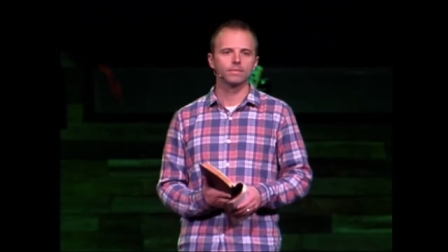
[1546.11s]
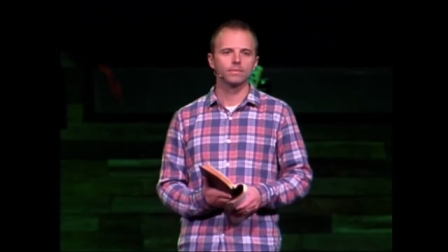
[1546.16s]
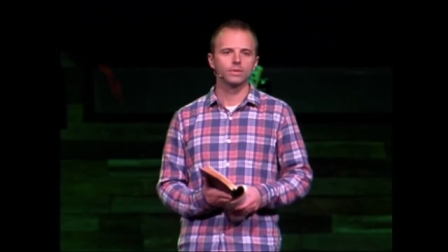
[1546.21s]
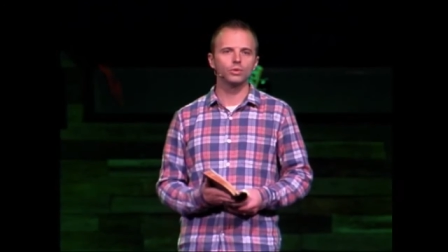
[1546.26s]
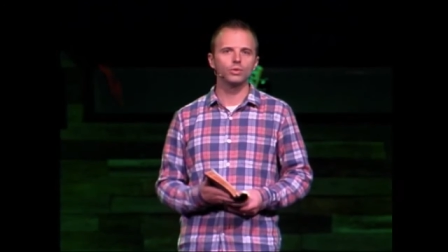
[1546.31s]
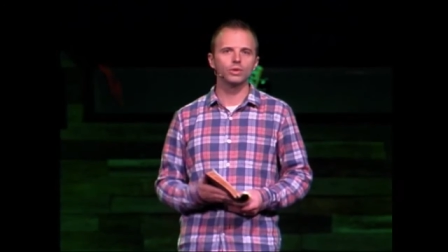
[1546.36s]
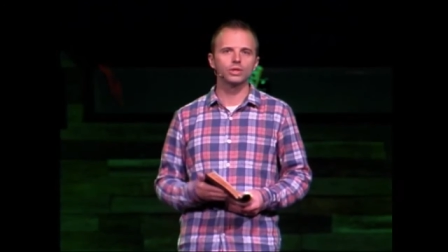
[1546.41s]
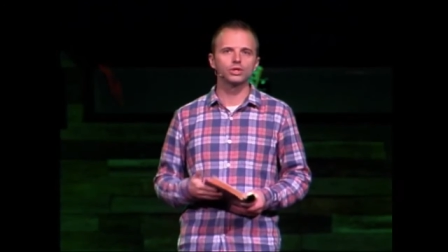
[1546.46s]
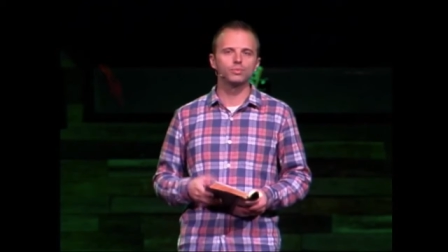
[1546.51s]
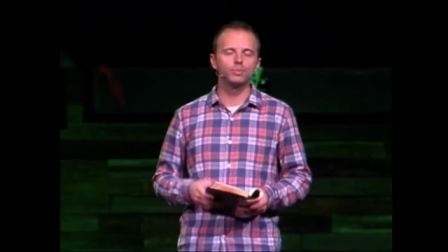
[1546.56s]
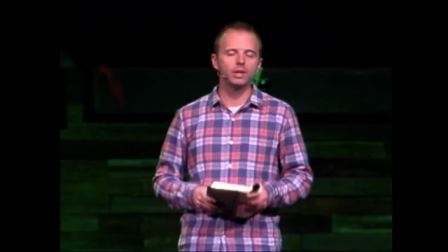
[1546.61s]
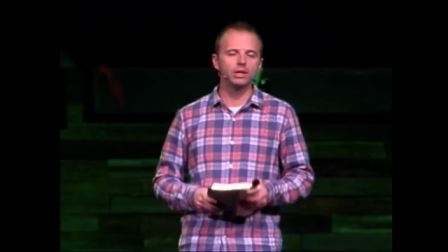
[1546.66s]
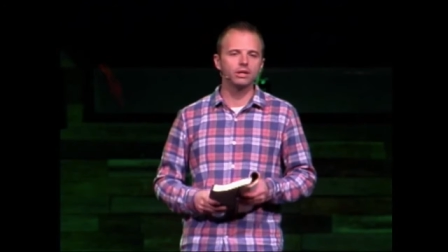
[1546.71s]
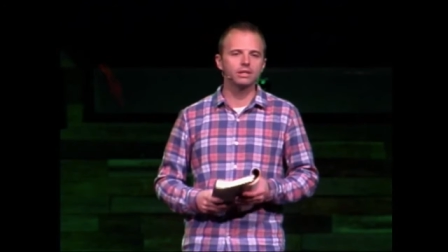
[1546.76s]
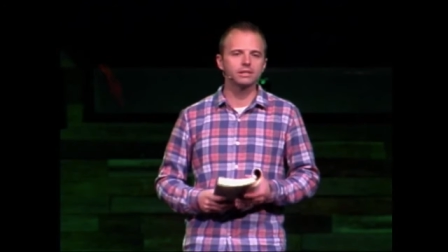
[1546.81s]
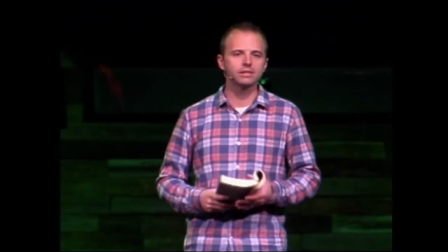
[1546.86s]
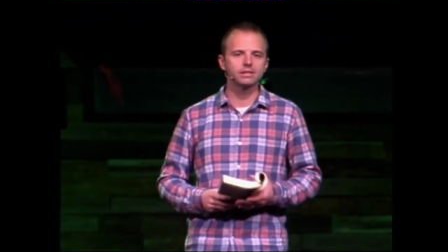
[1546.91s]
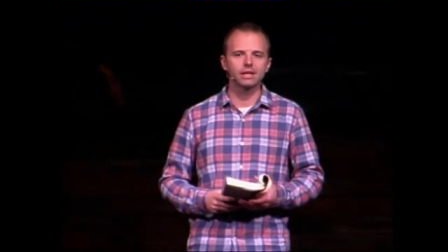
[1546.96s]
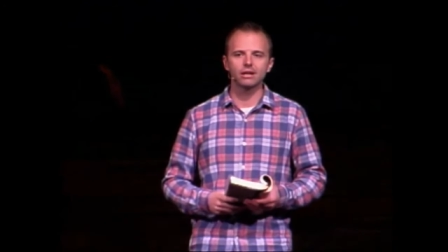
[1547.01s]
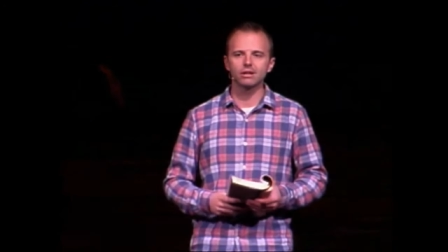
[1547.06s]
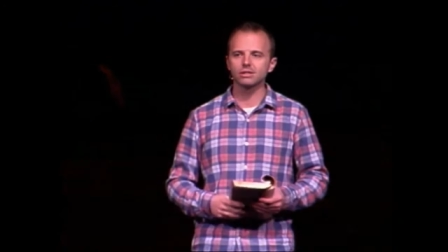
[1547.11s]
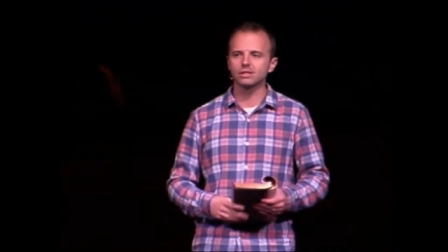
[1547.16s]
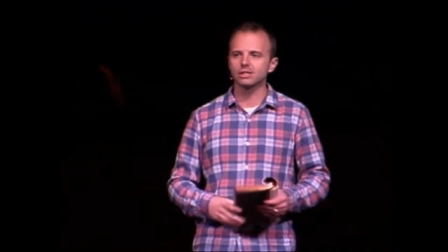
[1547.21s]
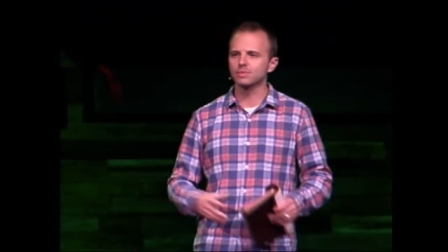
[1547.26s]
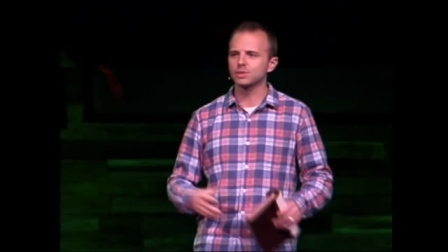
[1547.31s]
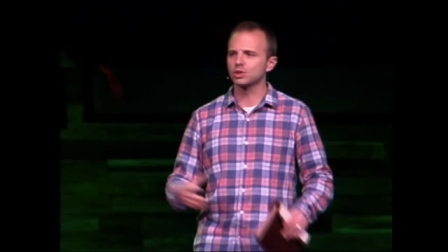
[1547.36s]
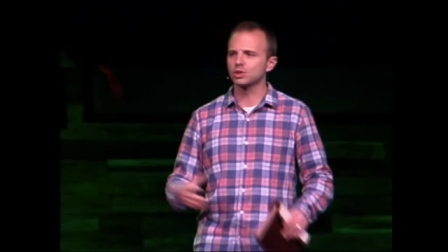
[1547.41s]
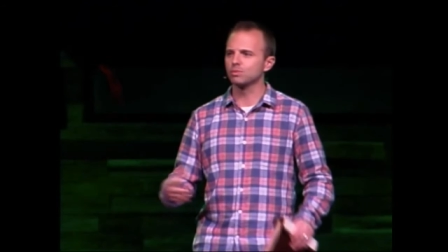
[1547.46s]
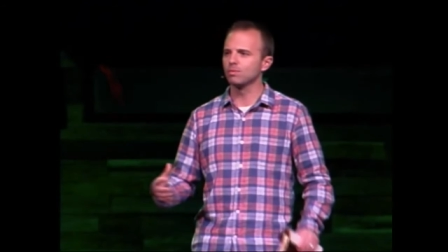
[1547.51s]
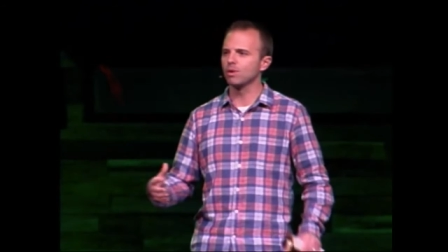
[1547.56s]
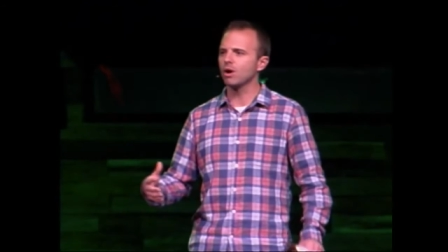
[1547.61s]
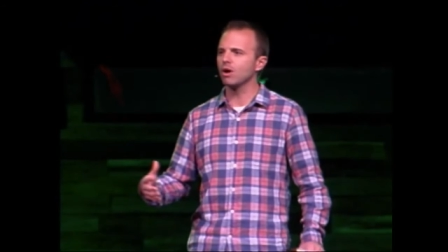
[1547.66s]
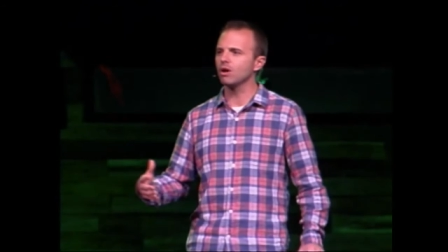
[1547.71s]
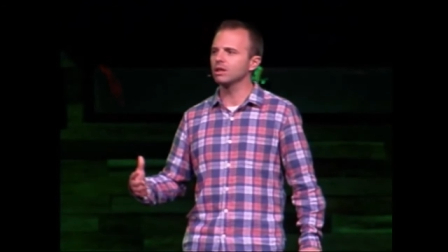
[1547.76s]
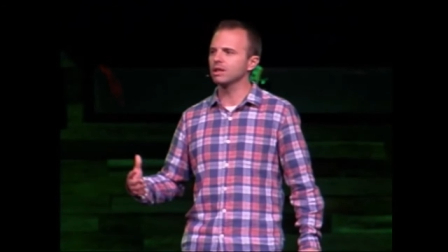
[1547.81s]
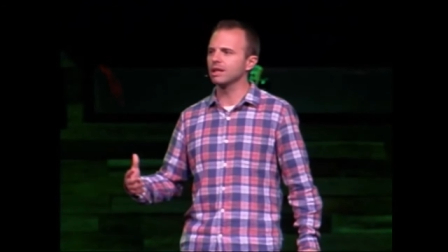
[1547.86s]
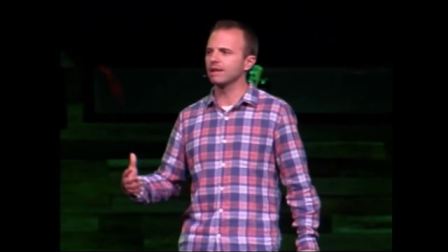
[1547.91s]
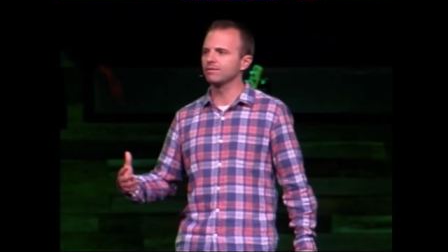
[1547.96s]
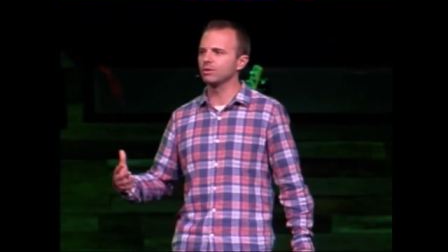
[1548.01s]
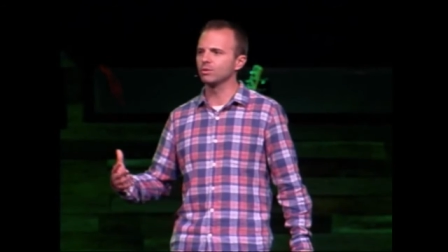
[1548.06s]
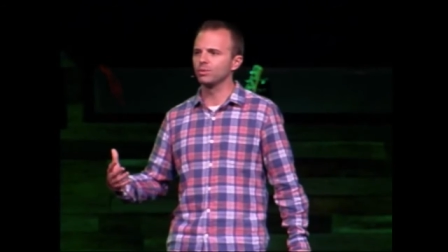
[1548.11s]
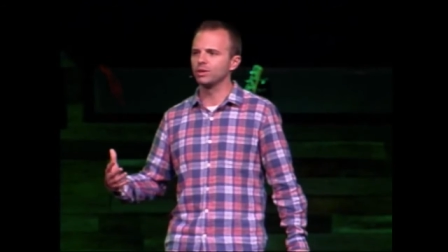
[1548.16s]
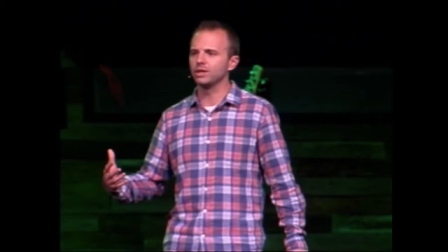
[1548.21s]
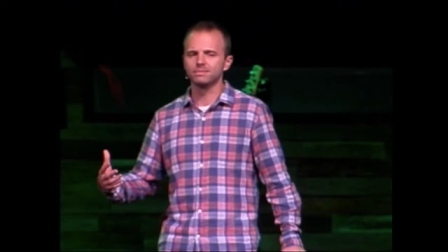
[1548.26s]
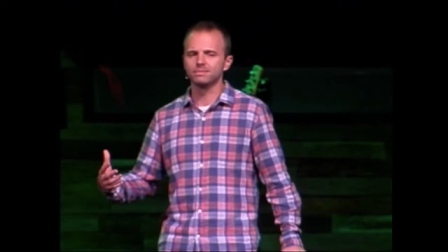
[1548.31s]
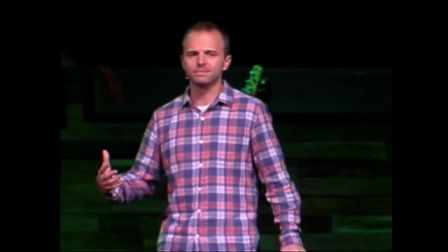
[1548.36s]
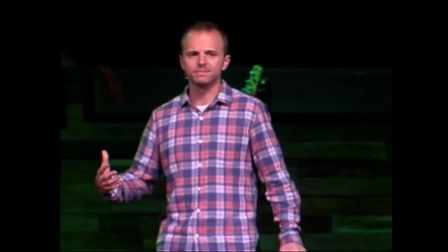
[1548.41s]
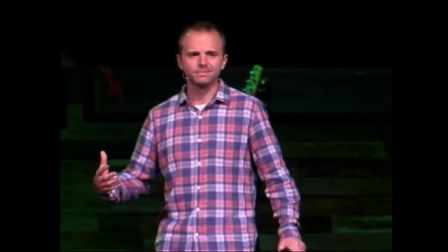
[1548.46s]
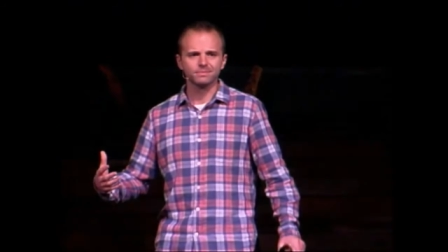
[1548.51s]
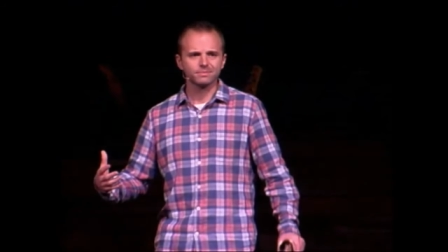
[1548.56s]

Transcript: You experience that on some small level when